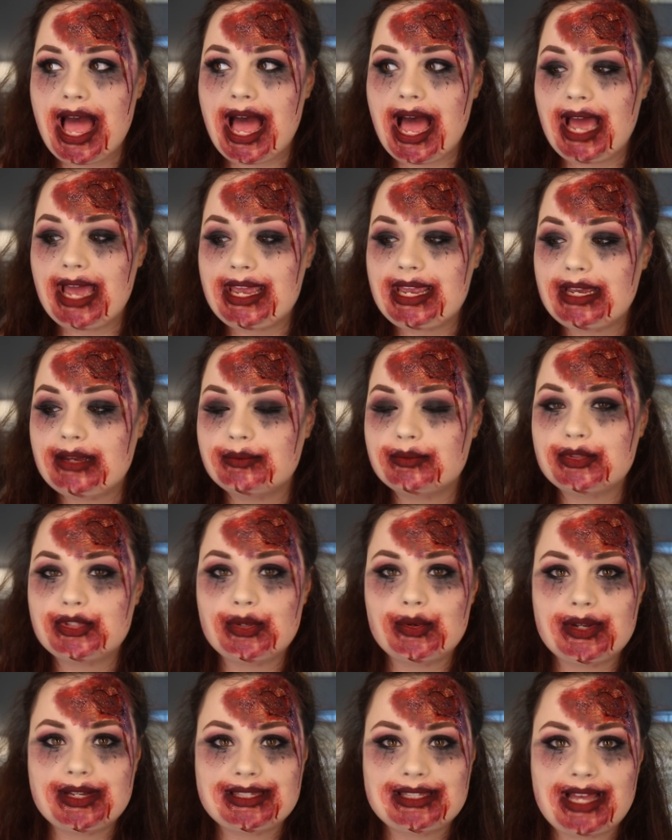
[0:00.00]
I am
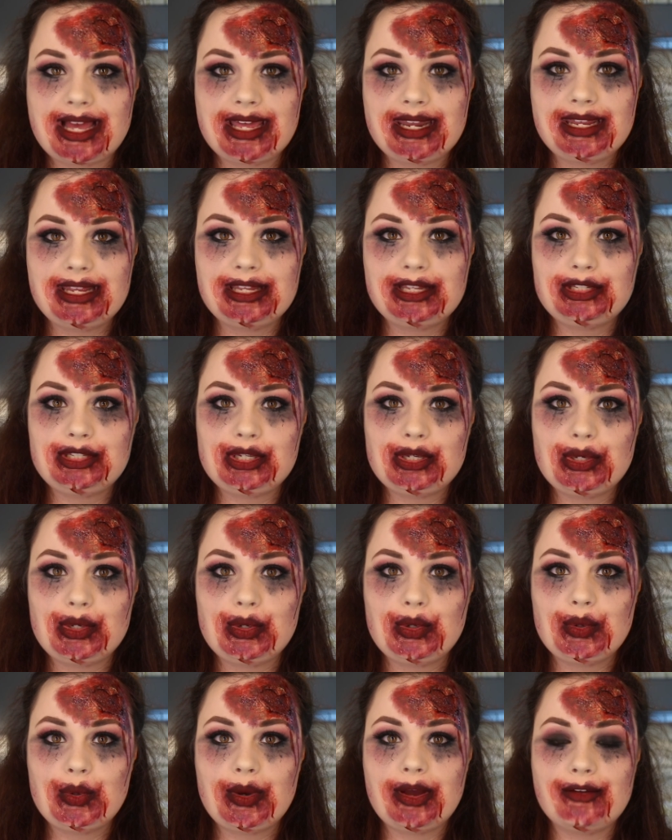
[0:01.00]
so excited
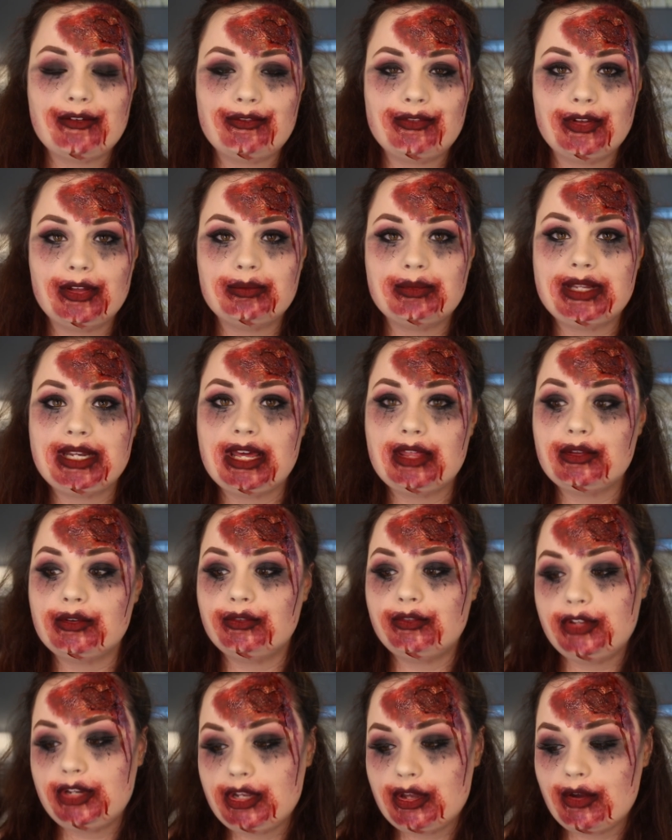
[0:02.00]
to film another
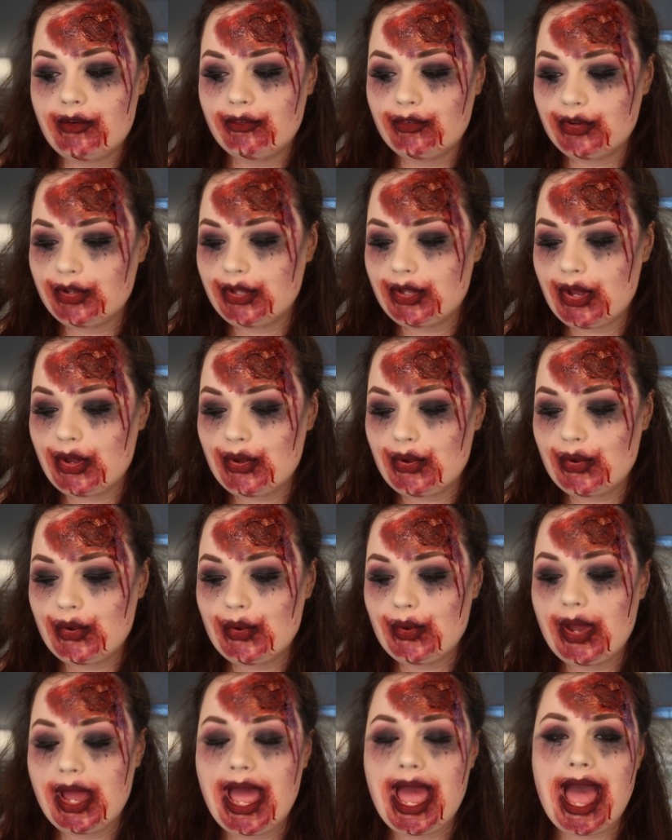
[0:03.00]
video for
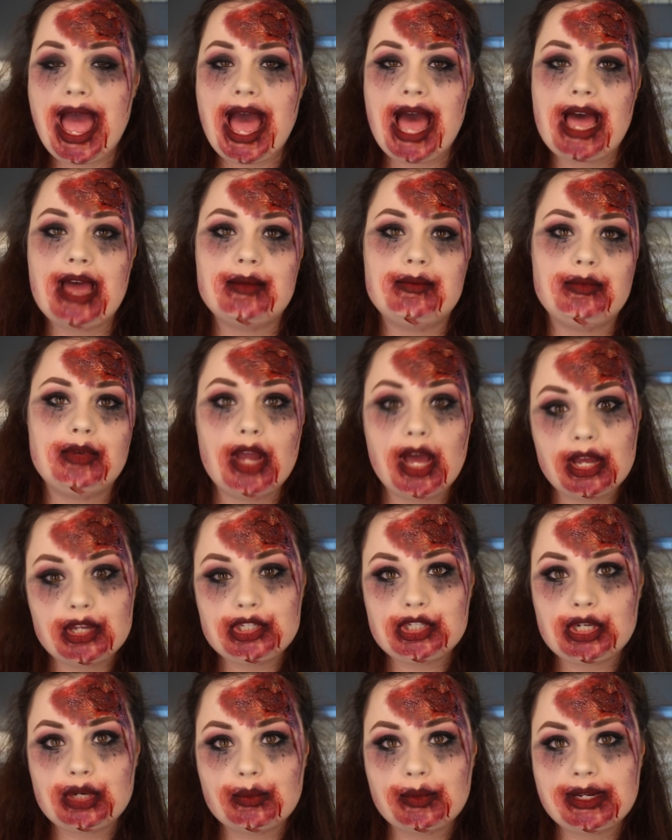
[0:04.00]
you. I'm not
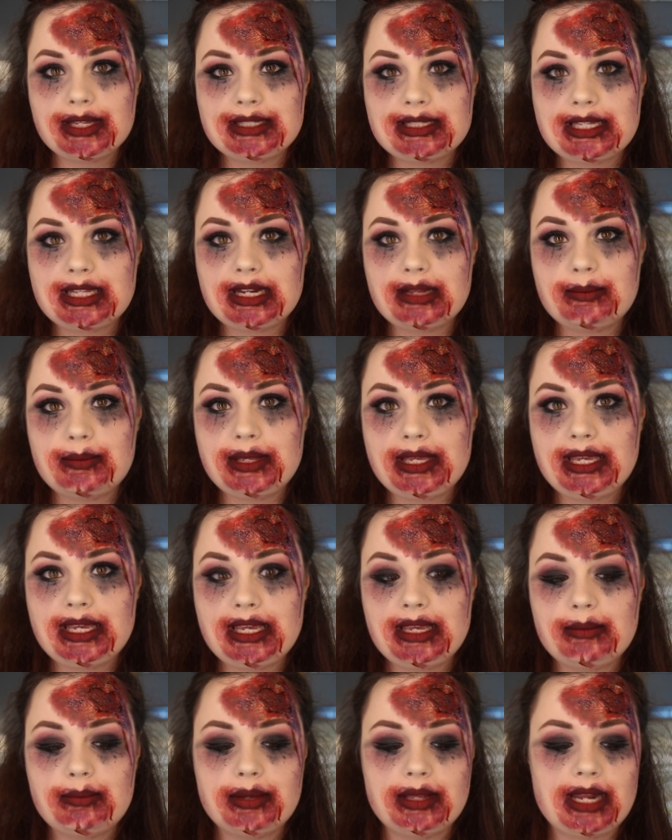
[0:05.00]
sure what it's gonna
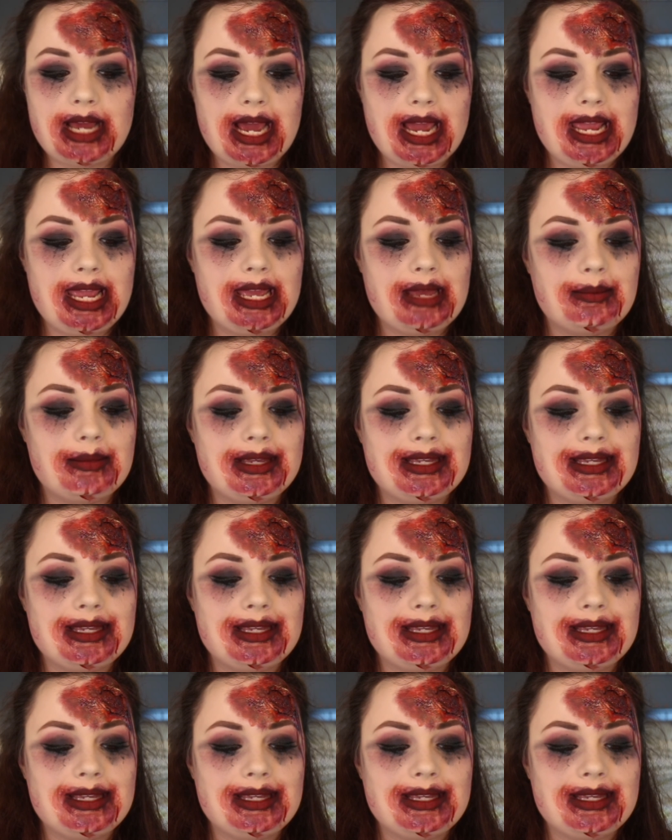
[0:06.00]
be, but I am